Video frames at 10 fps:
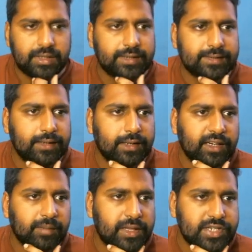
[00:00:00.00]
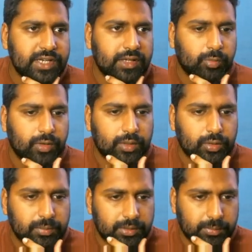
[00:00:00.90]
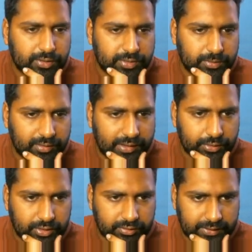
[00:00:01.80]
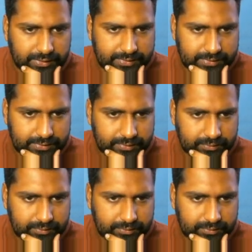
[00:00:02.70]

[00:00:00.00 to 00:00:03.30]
it is clearly mentioning what could be the possible values of x.